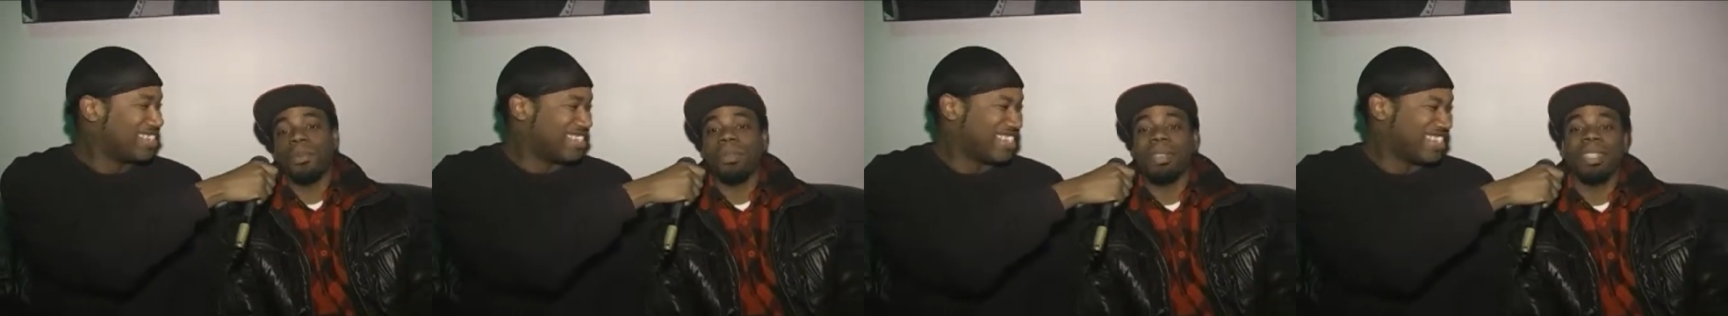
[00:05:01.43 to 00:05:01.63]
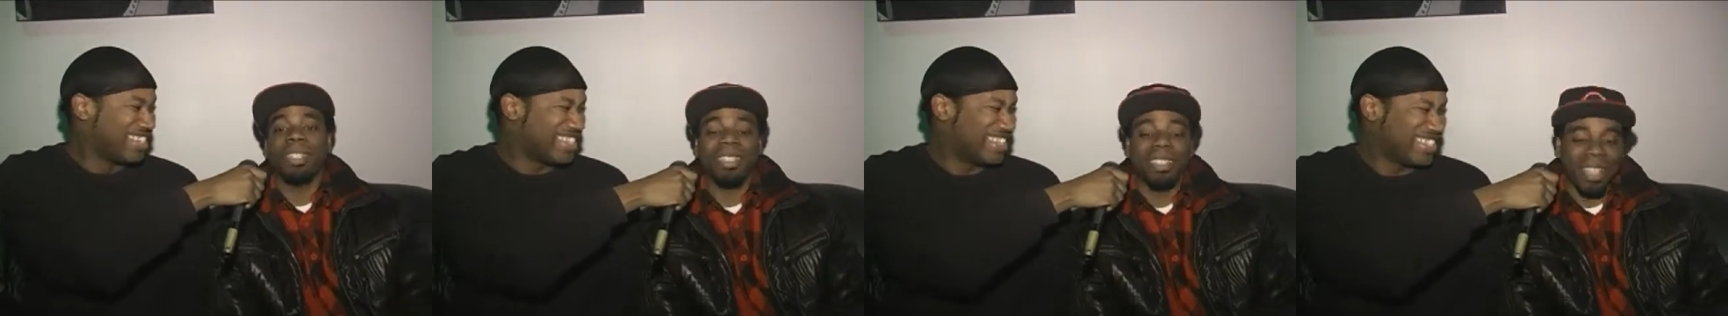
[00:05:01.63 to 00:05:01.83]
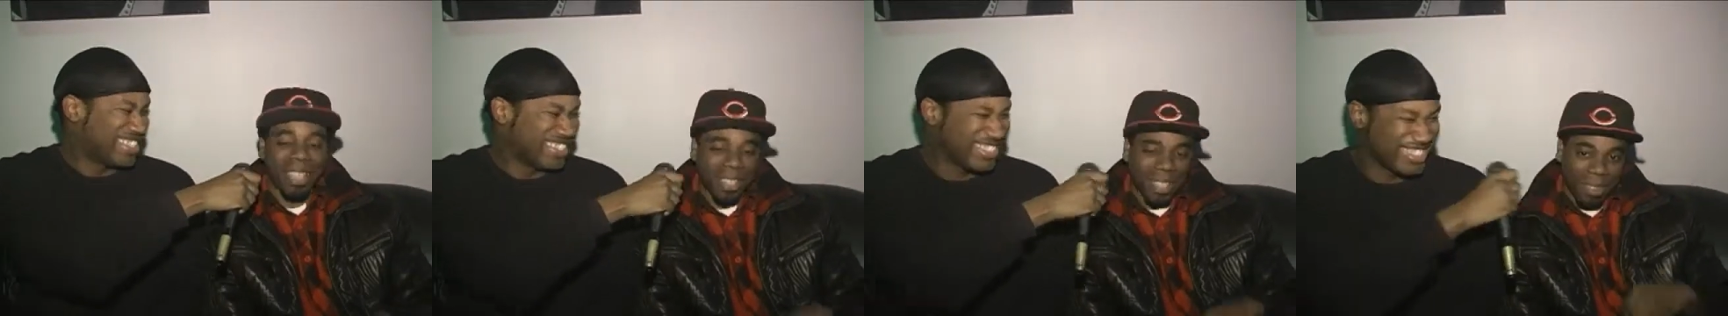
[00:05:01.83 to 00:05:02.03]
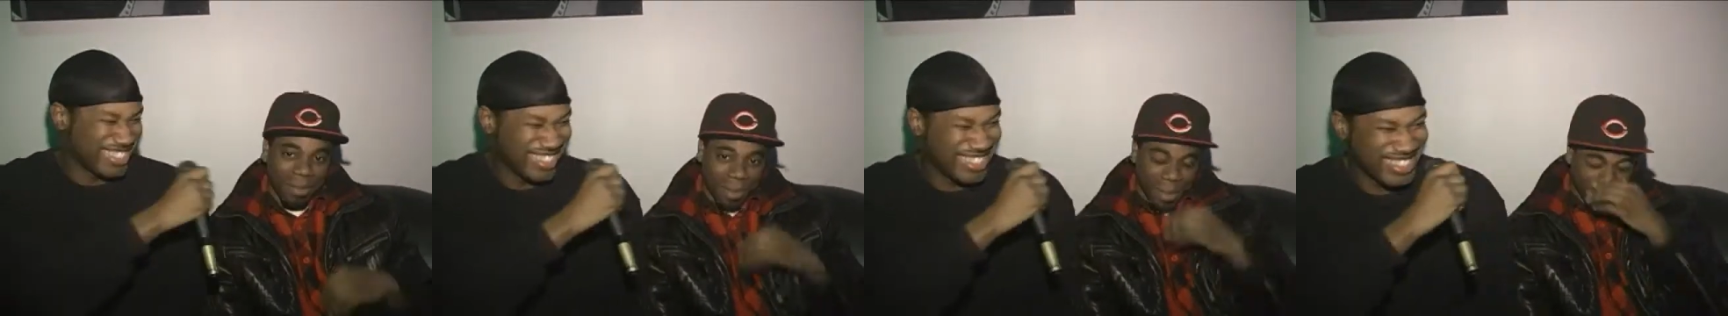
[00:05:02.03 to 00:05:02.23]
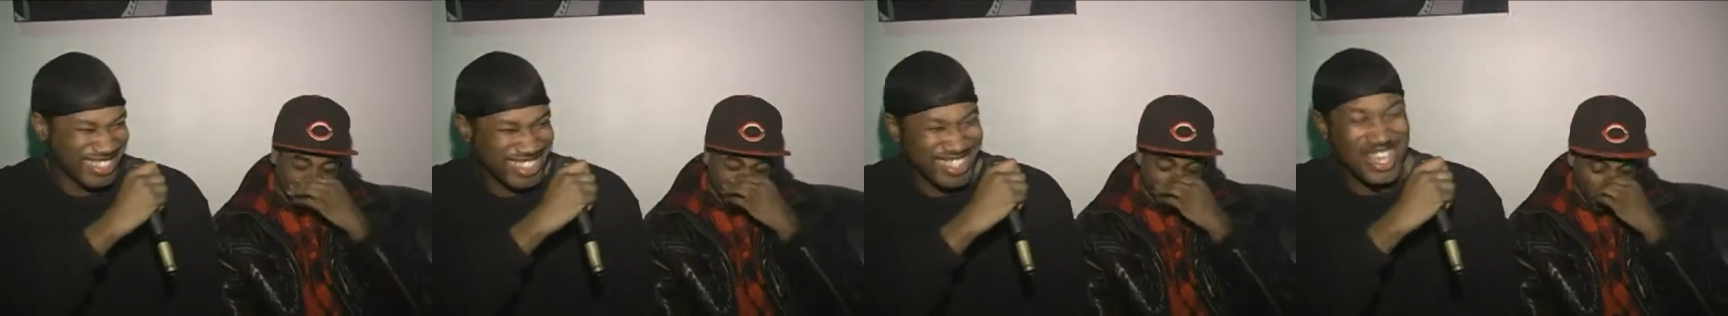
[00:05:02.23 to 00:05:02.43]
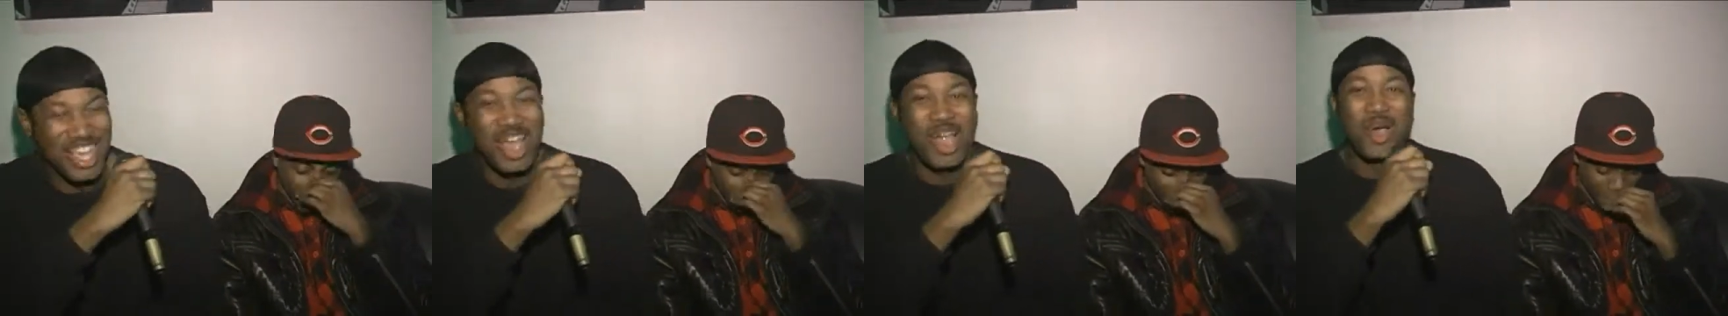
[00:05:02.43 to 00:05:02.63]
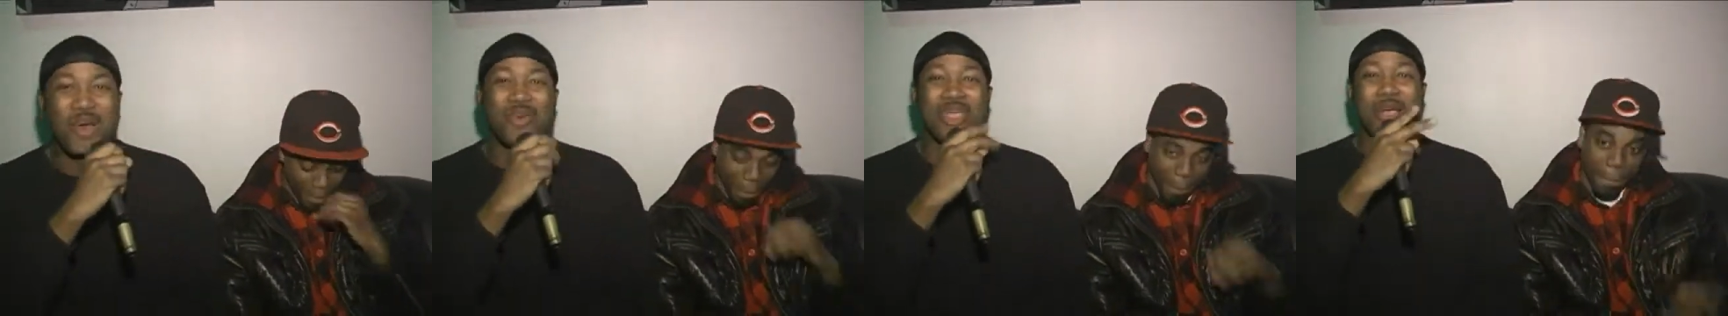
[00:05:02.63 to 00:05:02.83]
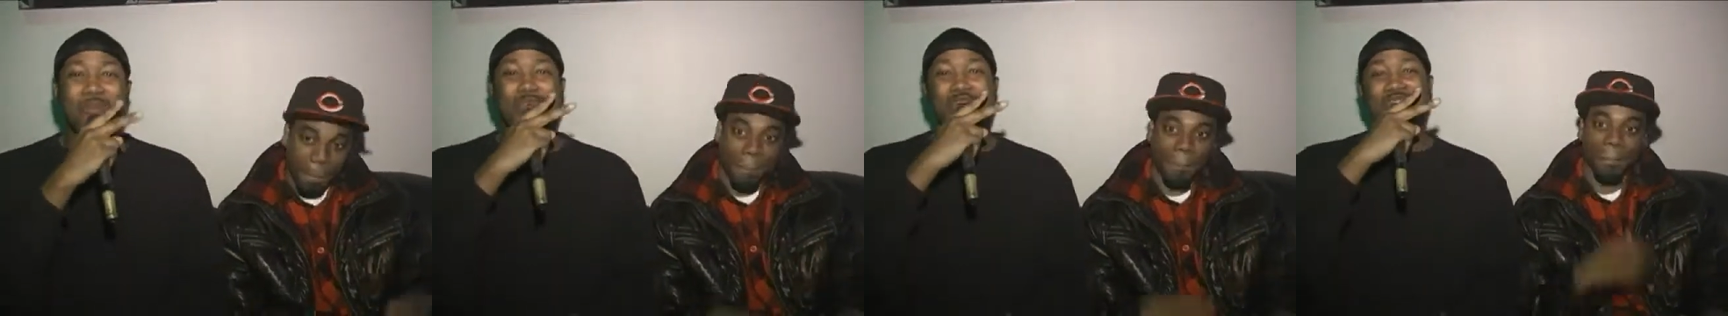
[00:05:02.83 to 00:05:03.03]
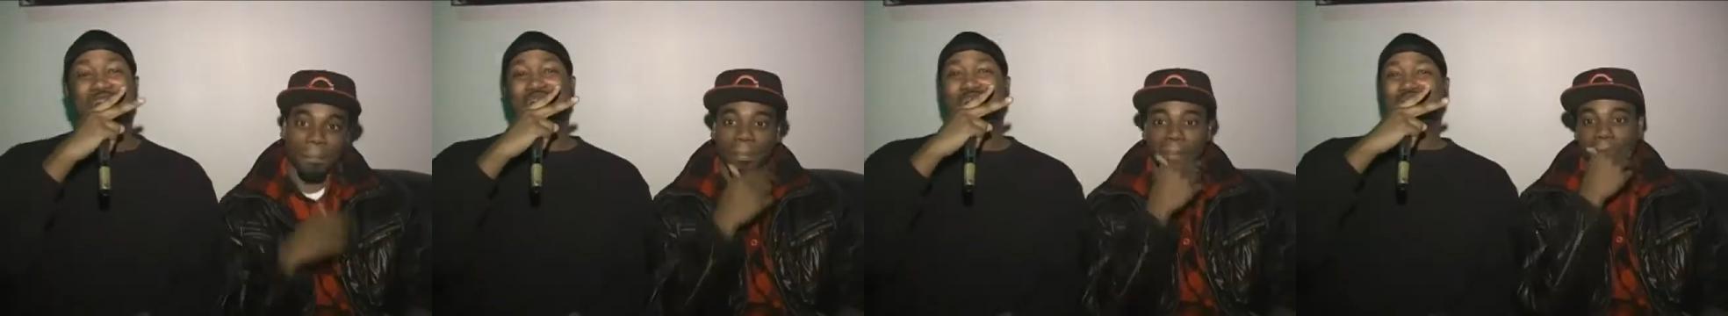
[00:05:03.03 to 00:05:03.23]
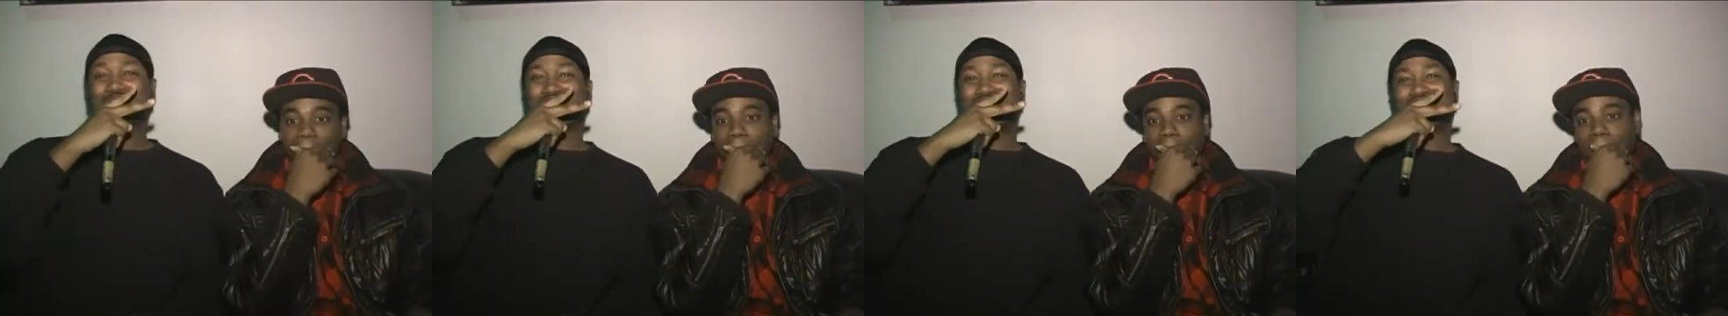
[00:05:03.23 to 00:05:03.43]
Speaker 1: we got more
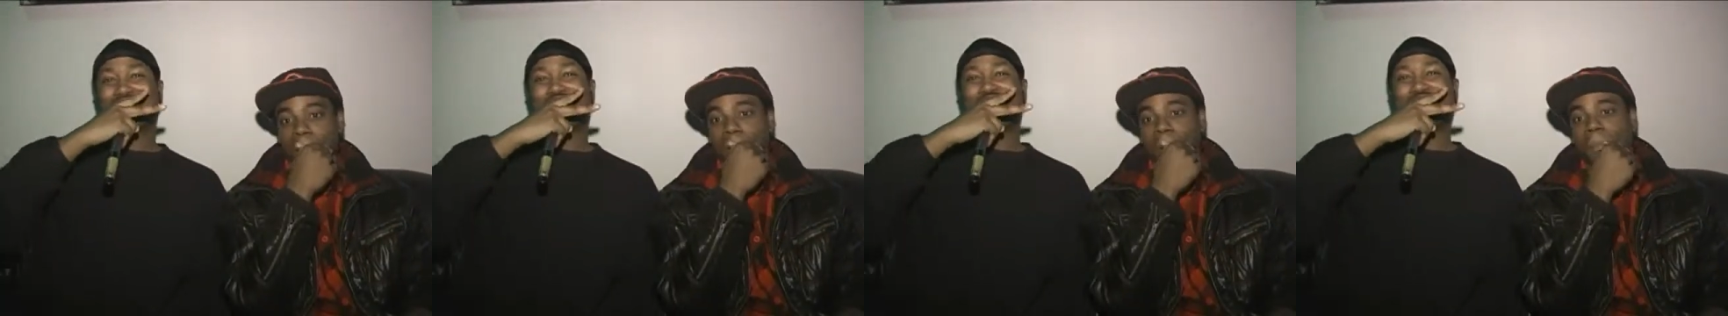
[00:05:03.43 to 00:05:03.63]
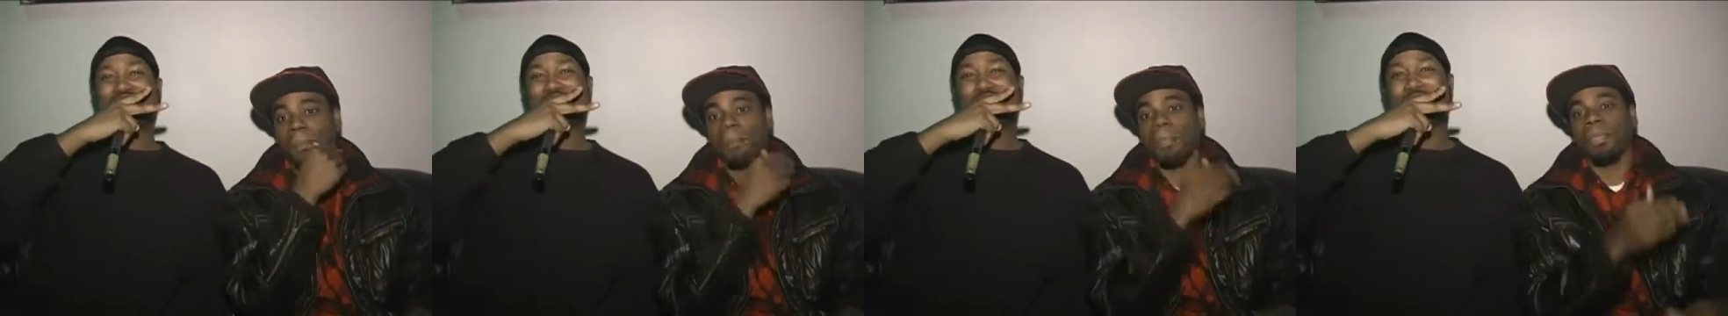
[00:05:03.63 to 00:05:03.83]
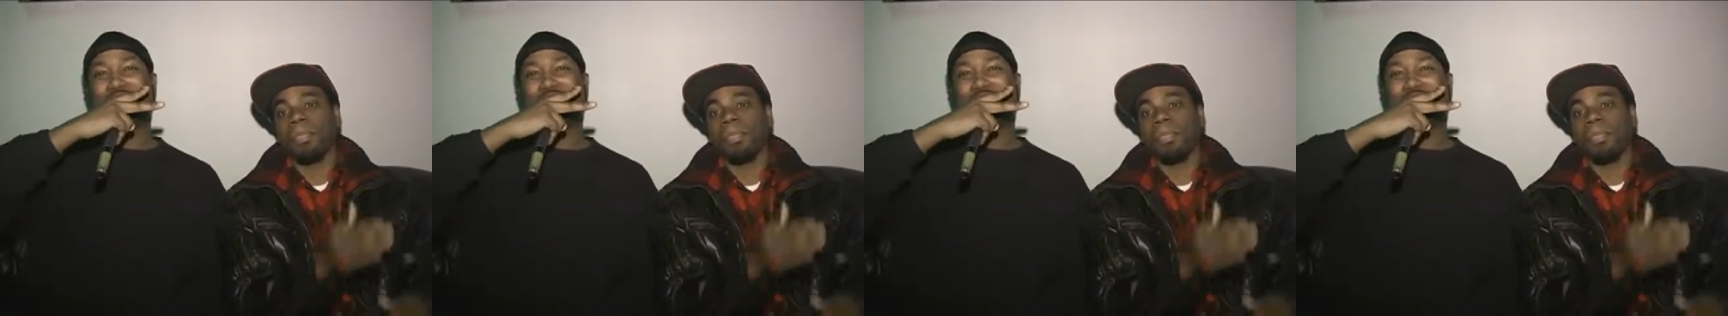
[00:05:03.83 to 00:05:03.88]
videos on the ground. Two